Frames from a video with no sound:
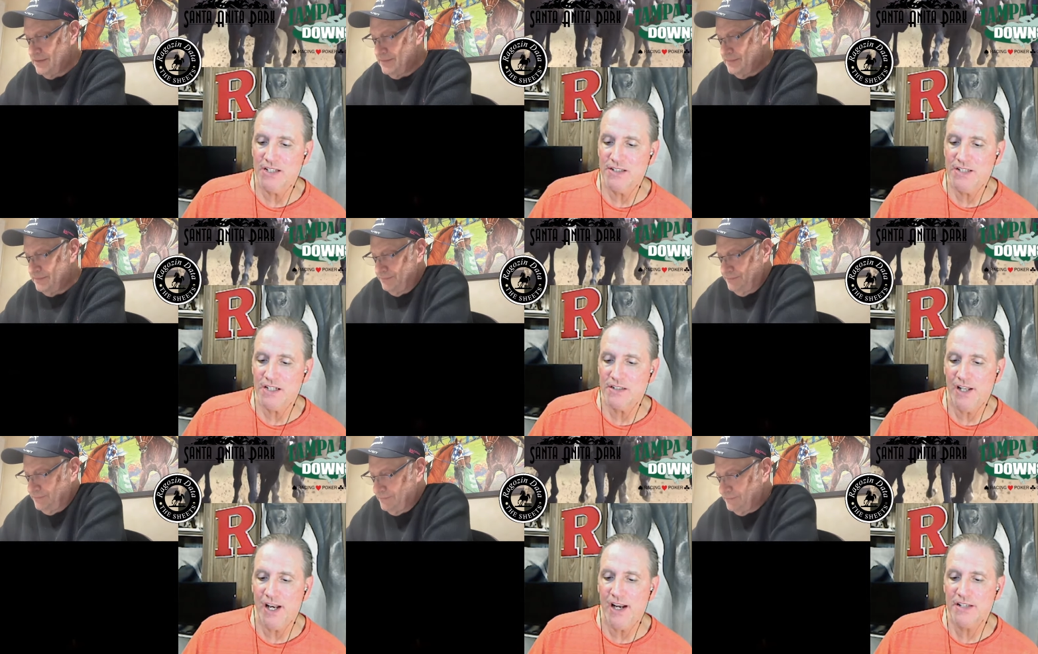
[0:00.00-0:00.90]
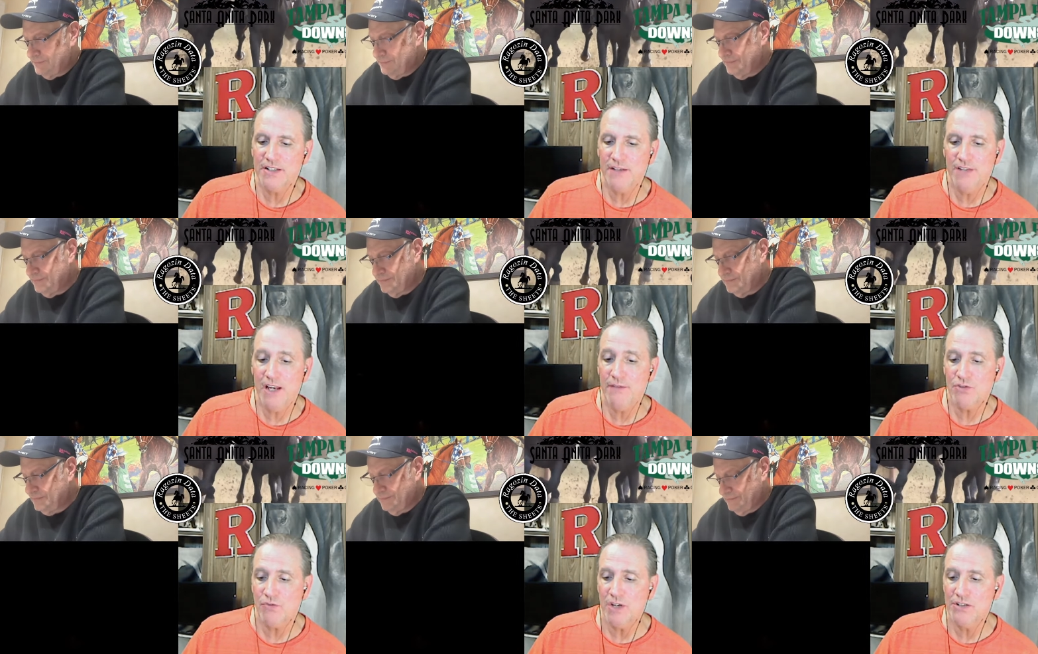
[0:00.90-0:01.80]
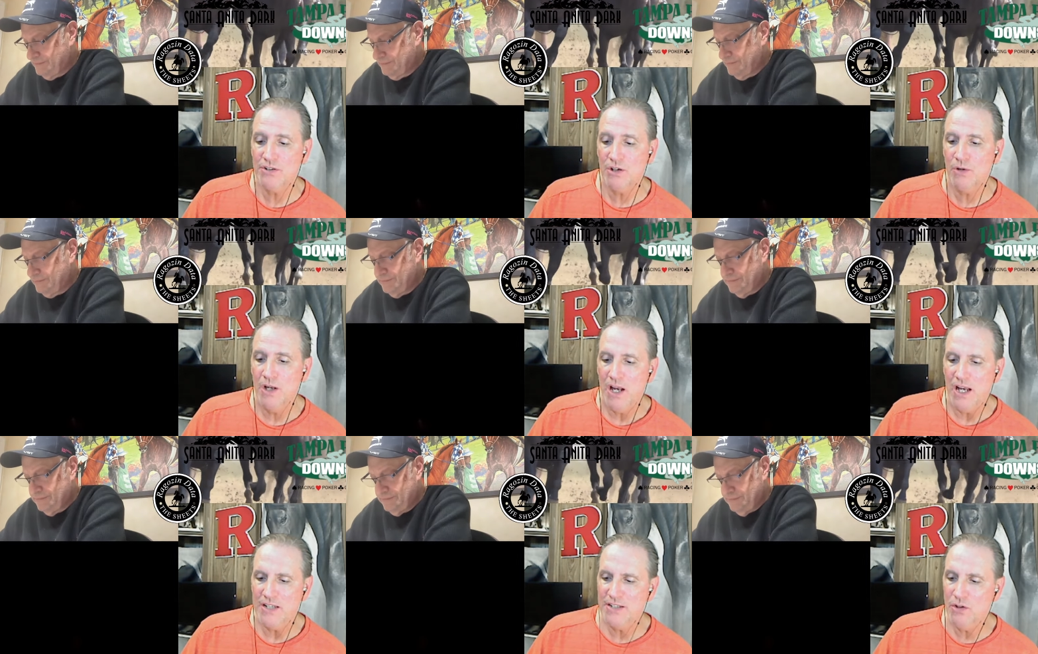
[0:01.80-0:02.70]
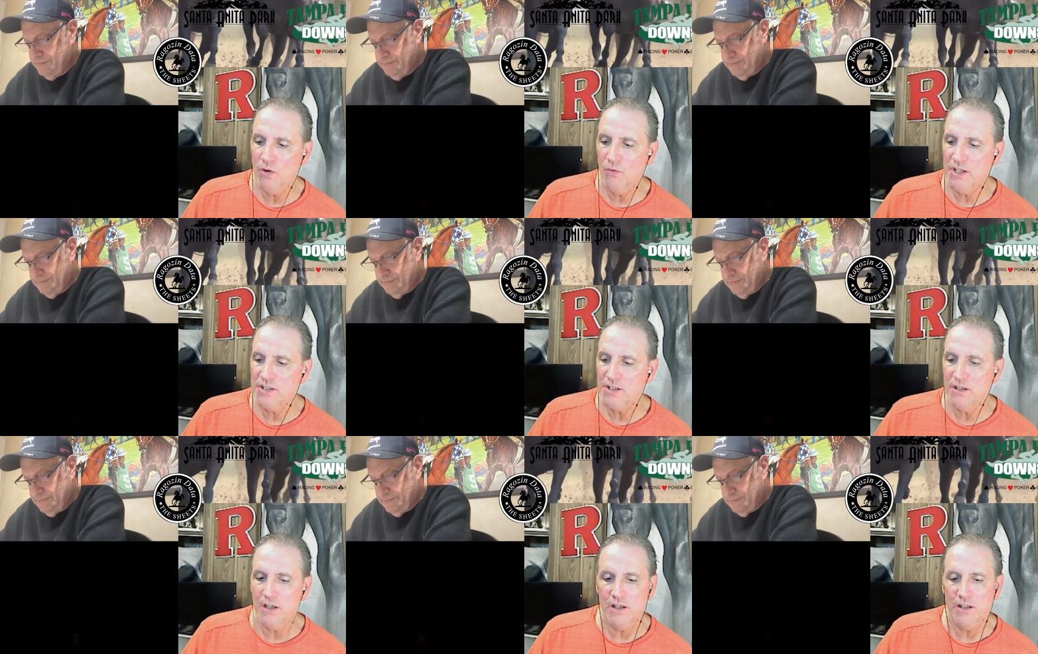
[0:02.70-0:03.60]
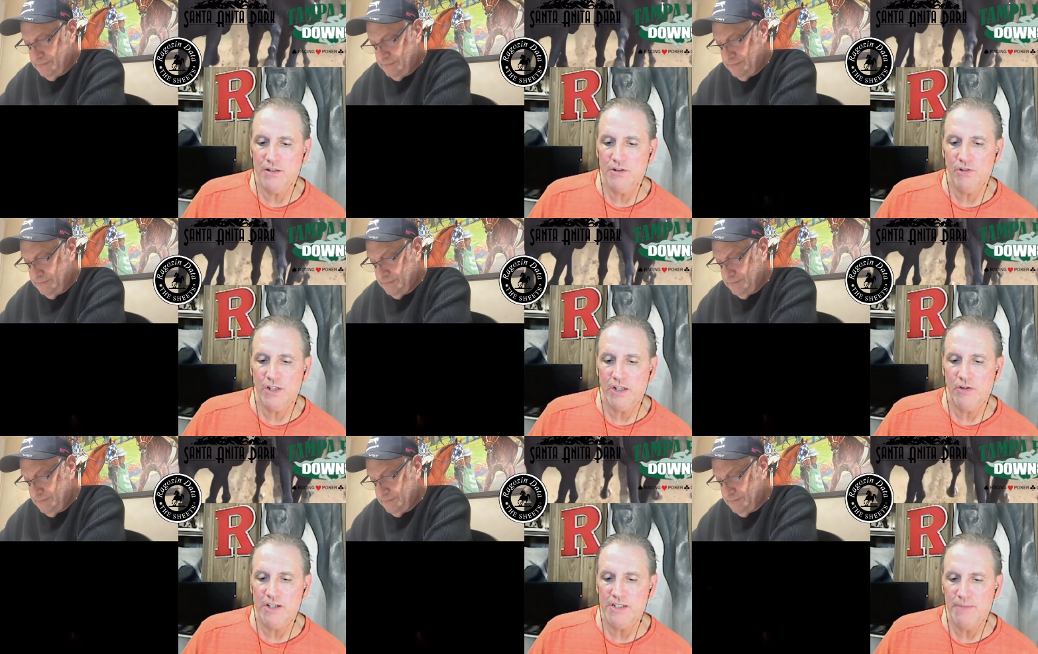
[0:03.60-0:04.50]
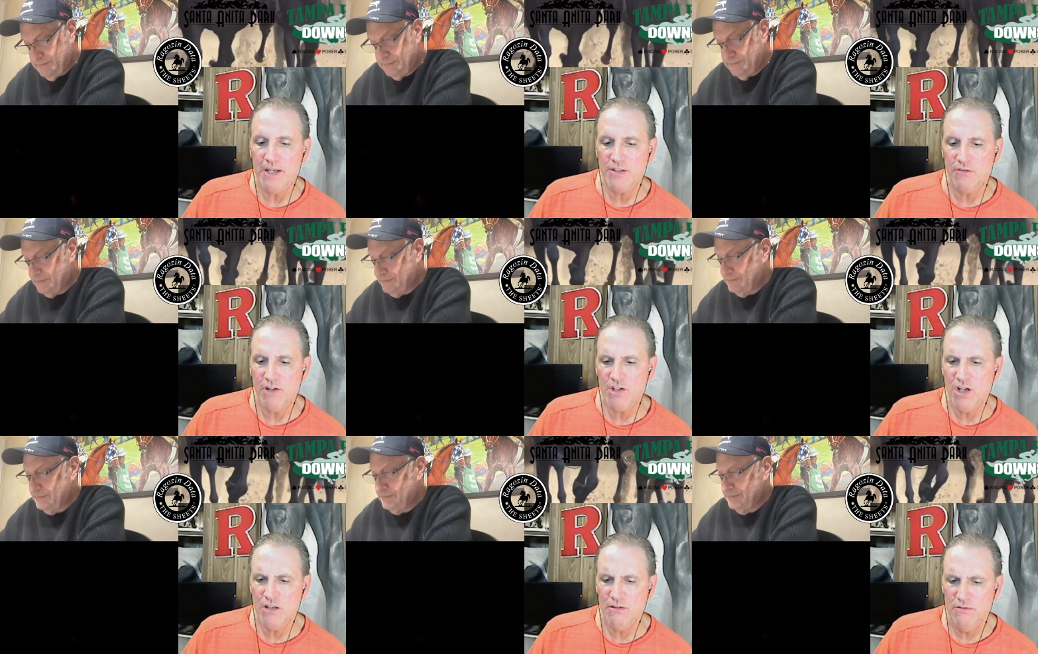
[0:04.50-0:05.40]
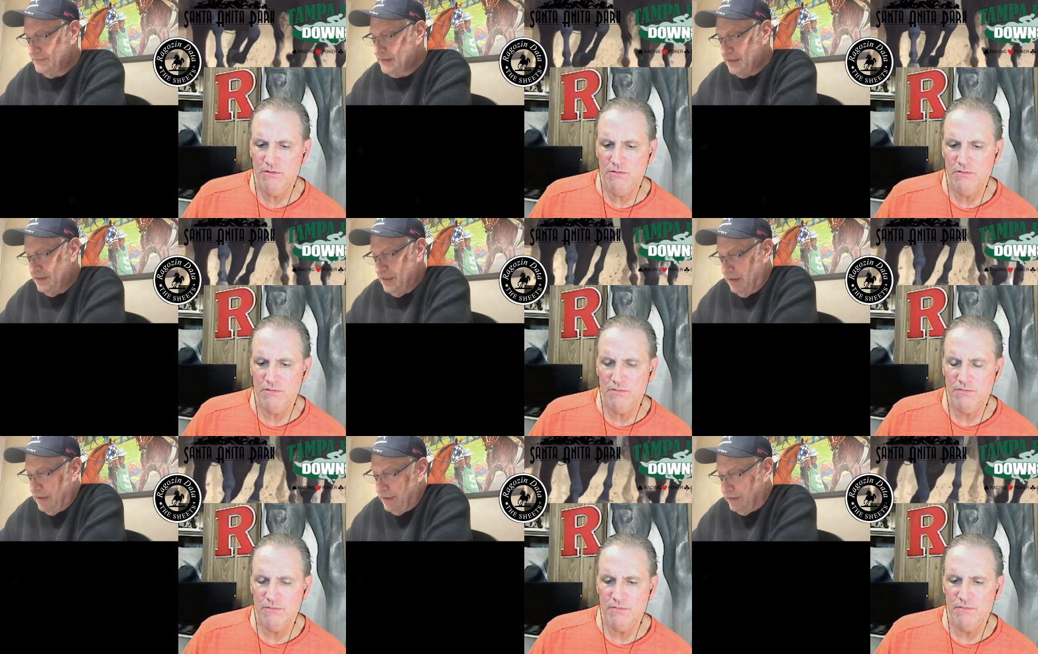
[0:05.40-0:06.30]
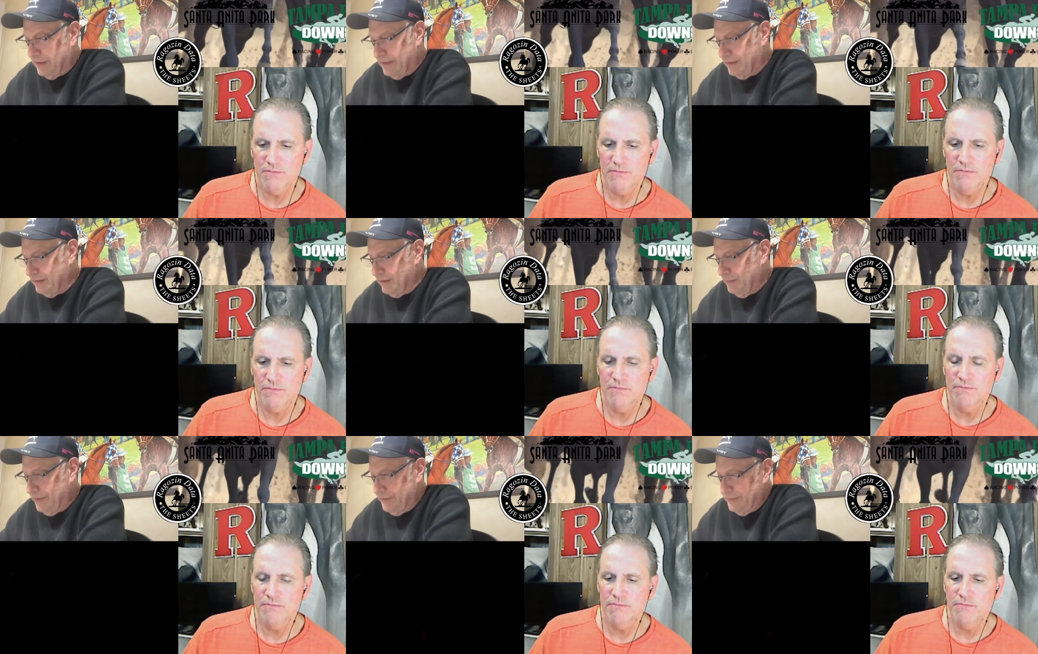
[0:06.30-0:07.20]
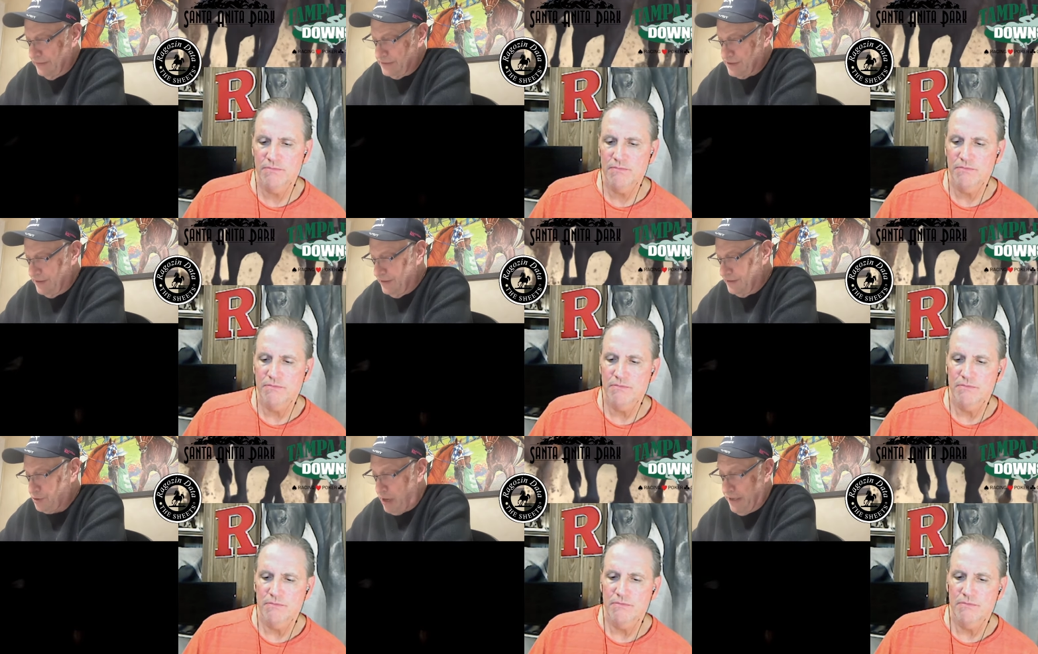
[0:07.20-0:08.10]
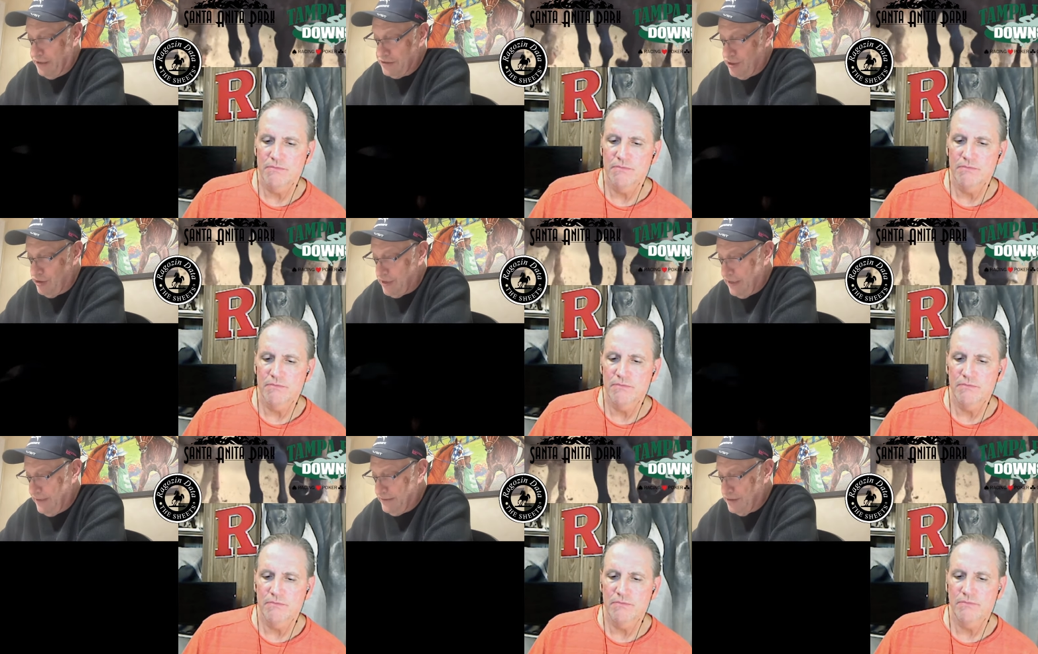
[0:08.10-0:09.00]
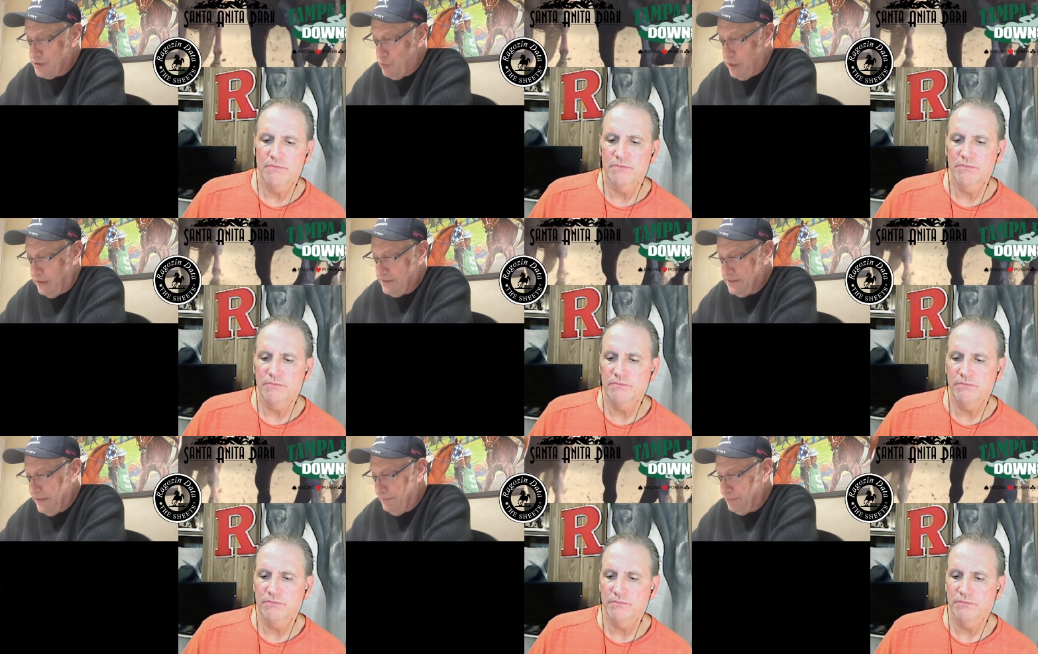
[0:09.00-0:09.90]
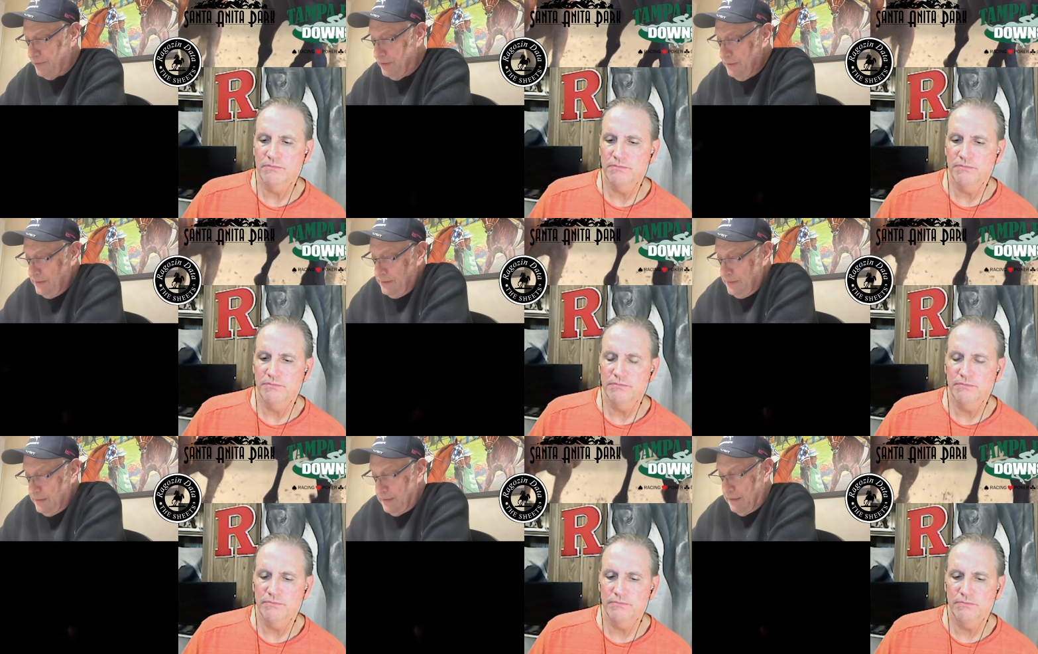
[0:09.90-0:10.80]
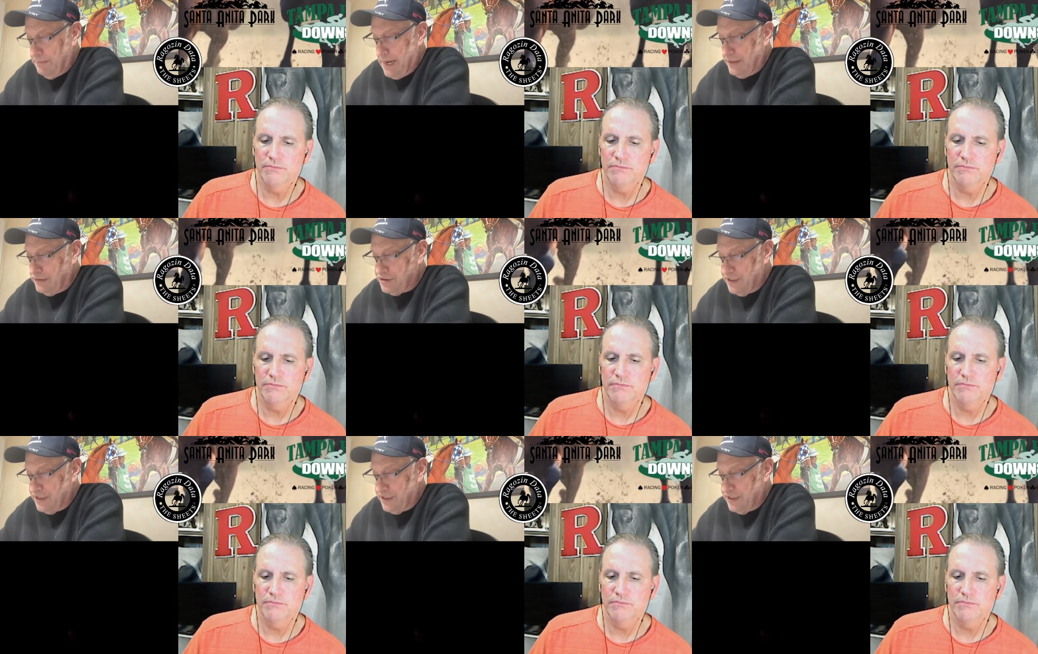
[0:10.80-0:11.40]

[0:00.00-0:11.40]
Speaker 1: sixth in that SF Davis race. So I see no reason uh, to look at Crazy Mason, right, John?
Speaker 2: No, I don't like her. I mean, listen, the train is okay, does well at Tampa. Uh, Michael